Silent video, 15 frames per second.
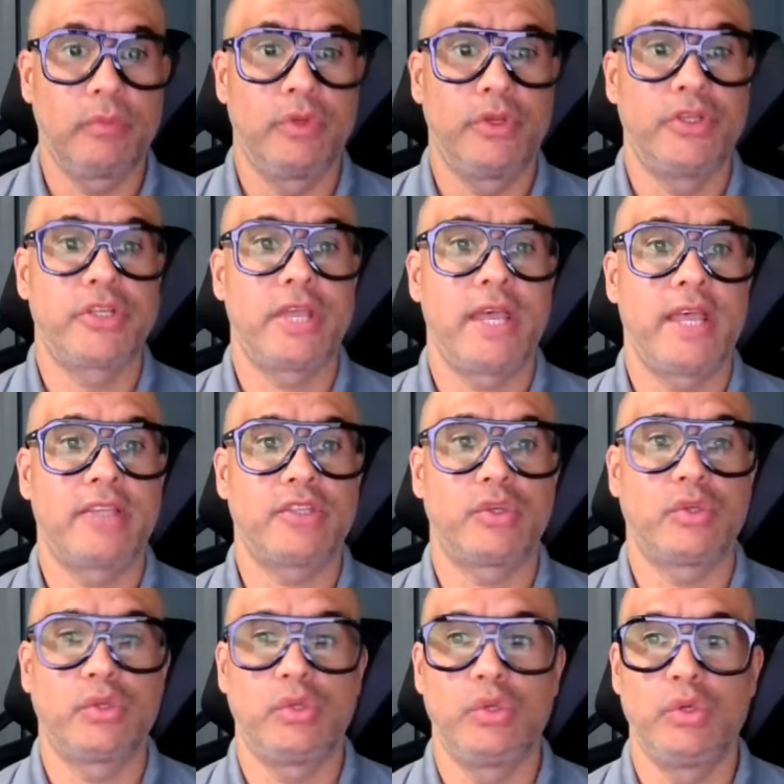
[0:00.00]
which
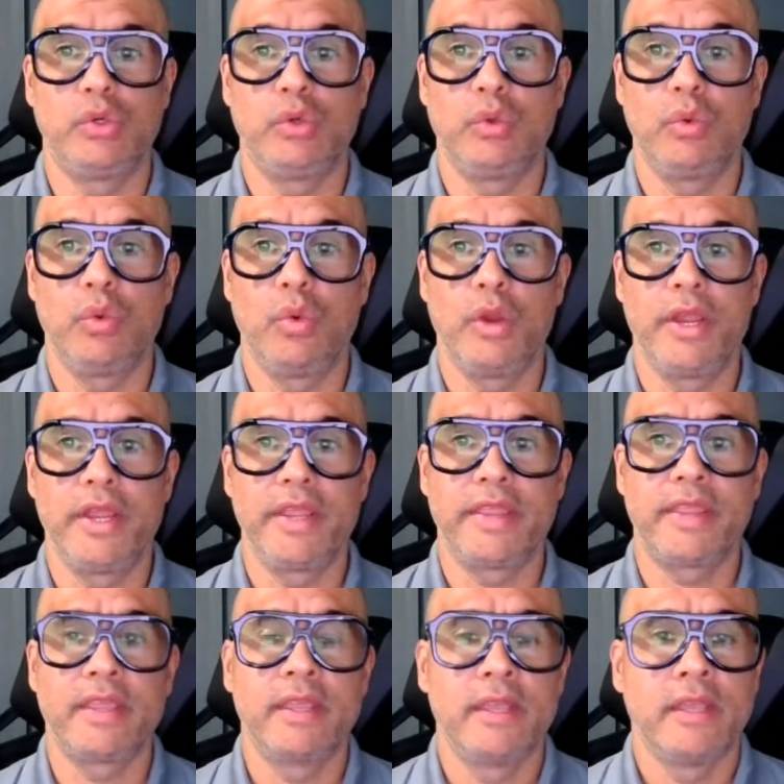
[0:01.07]
has to do
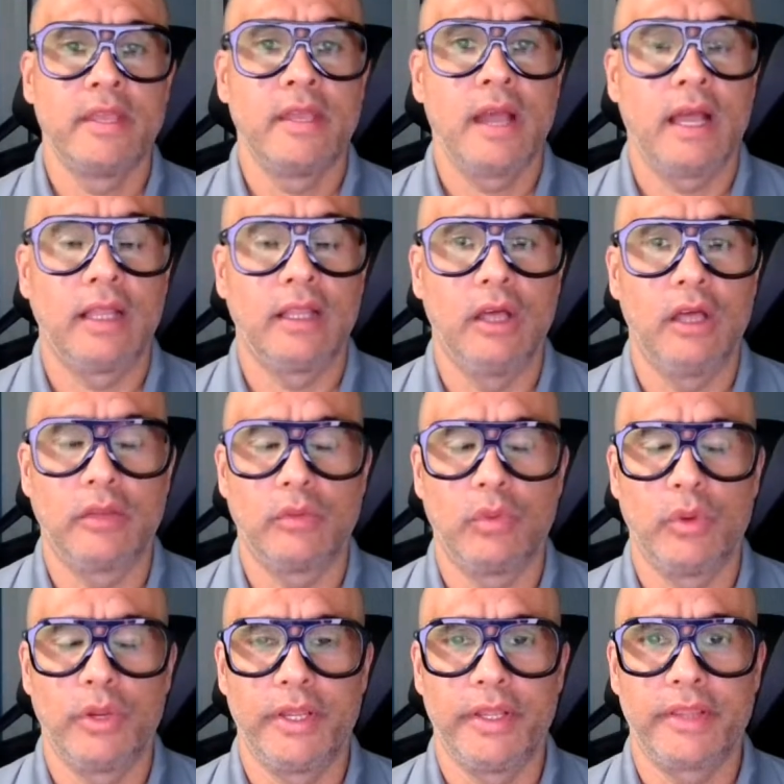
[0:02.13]
with a lot
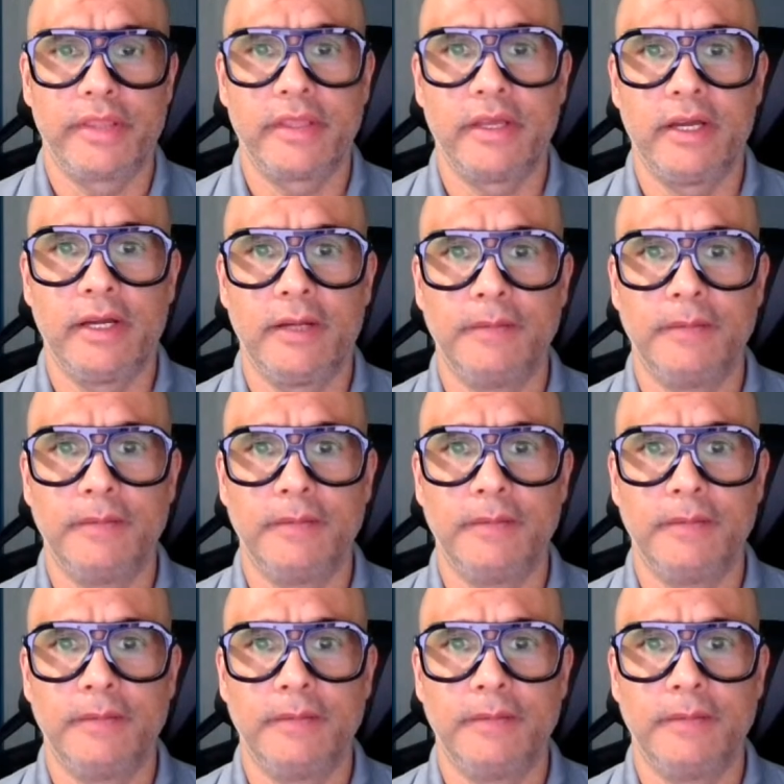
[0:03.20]
with